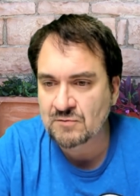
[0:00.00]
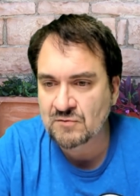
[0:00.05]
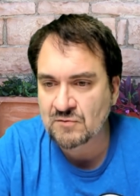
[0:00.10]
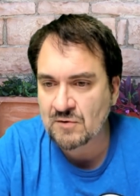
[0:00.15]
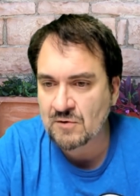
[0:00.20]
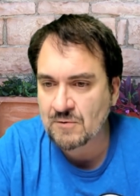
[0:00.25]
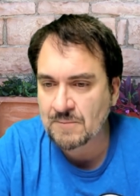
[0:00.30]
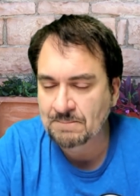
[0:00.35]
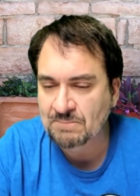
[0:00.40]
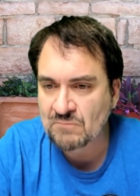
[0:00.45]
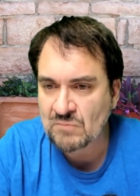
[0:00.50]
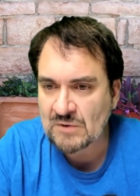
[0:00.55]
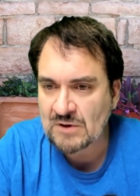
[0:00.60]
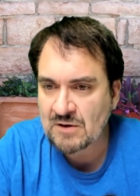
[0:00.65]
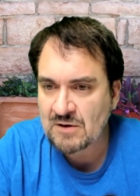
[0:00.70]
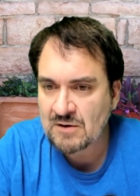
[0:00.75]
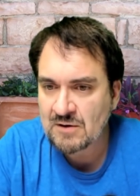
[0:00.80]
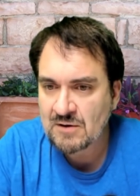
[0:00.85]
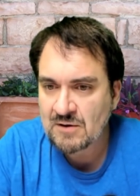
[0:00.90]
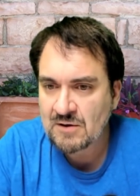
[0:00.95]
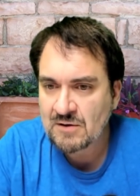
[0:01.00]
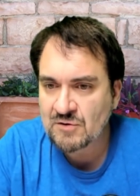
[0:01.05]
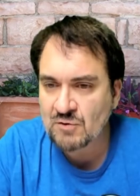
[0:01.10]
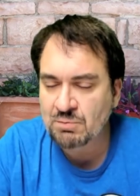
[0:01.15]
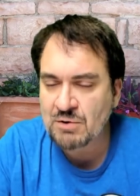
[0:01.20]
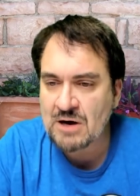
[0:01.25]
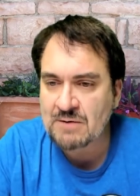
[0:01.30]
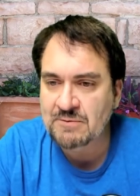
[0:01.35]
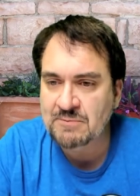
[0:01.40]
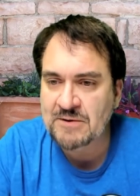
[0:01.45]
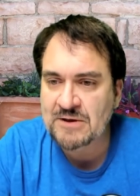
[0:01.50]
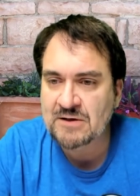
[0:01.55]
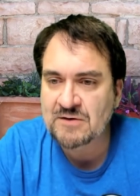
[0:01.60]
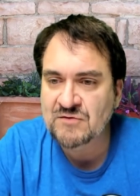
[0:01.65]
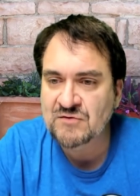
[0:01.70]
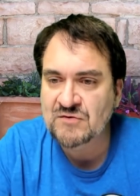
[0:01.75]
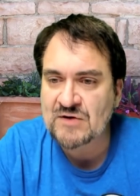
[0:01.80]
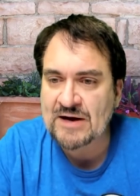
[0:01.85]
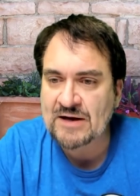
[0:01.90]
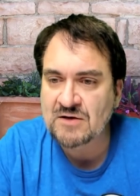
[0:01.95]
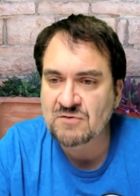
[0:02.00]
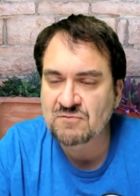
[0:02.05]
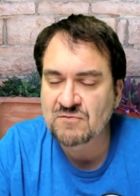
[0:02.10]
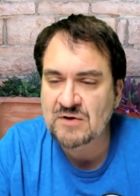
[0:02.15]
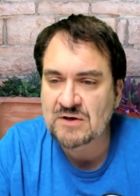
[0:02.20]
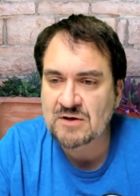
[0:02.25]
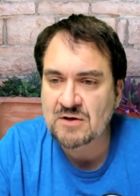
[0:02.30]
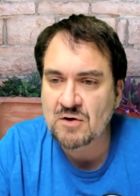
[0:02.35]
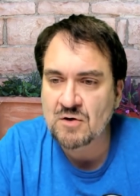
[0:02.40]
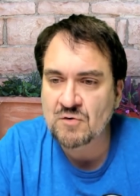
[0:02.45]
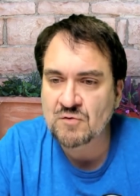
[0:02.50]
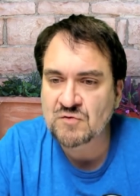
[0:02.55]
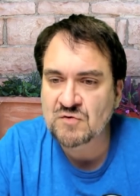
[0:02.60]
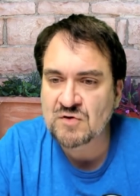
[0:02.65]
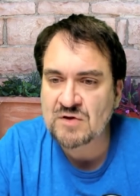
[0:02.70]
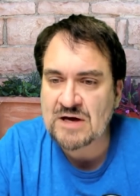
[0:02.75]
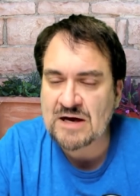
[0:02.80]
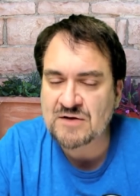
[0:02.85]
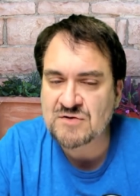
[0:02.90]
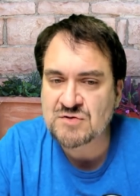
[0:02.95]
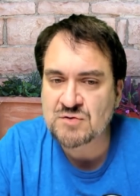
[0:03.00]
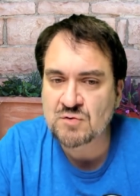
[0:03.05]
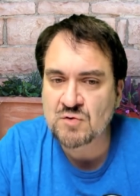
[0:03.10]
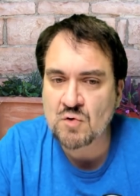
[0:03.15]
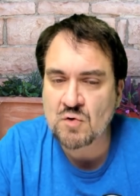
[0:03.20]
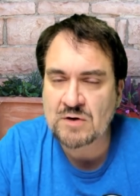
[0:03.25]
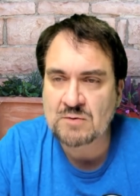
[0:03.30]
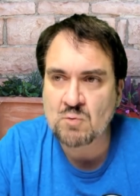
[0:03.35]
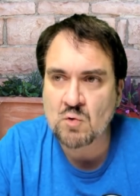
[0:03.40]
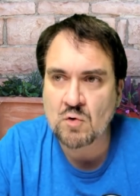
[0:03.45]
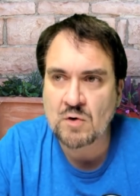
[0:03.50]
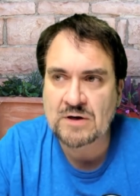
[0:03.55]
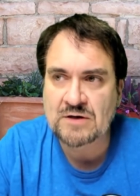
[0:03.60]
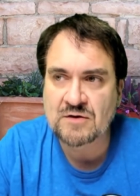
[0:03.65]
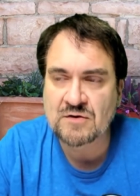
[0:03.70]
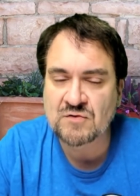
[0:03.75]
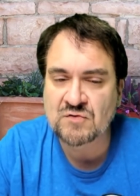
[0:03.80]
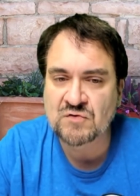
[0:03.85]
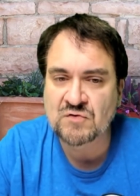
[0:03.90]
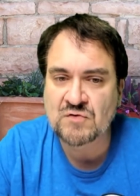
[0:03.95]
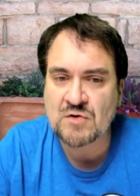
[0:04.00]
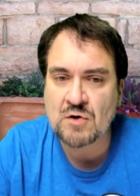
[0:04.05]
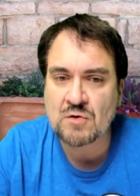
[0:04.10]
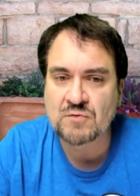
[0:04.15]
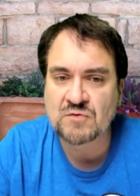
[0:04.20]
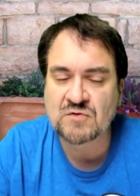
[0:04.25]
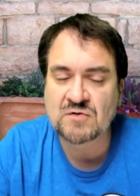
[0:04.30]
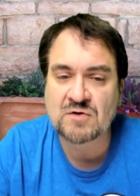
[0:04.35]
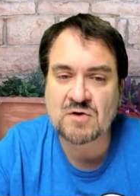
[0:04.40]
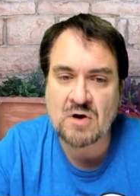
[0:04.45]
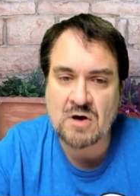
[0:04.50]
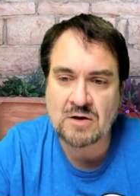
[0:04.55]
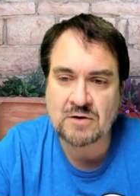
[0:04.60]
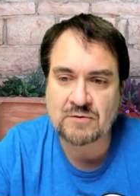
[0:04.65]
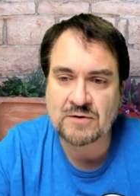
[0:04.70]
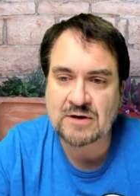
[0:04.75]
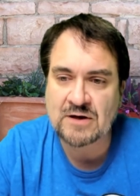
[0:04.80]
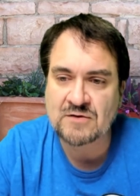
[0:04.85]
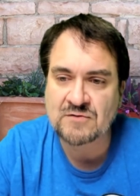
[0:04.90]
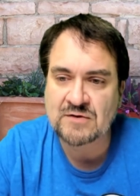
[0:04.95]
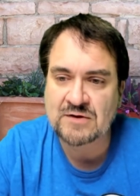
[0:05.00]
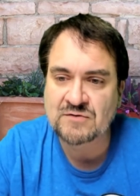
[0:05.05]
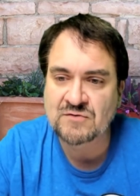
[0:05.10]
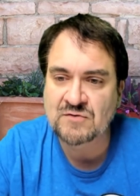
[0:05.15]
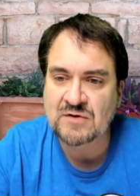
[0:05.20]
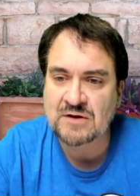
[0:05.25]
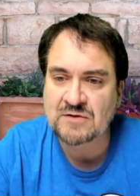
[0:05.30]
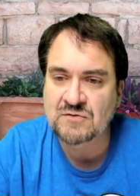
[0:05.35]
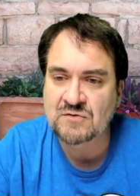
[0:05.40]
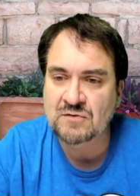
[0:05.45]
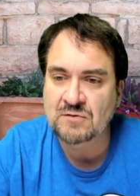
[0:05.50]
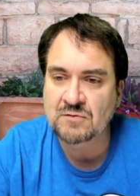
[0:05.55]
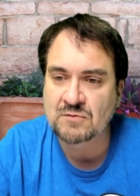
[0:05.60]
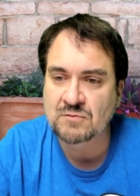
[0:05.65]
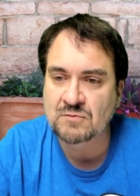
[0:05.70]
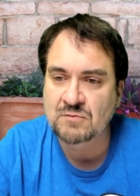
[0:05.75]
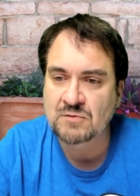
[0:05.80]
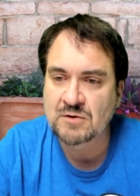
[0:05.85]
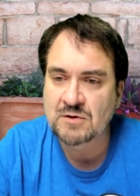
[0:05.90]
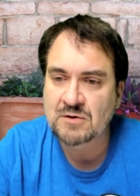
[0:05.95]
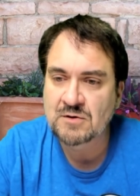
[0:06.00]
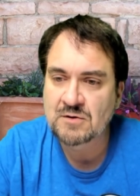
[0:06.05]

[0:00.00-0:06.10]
So there'll probably be a second video to that too, going more into the stones and coloring, as I said too.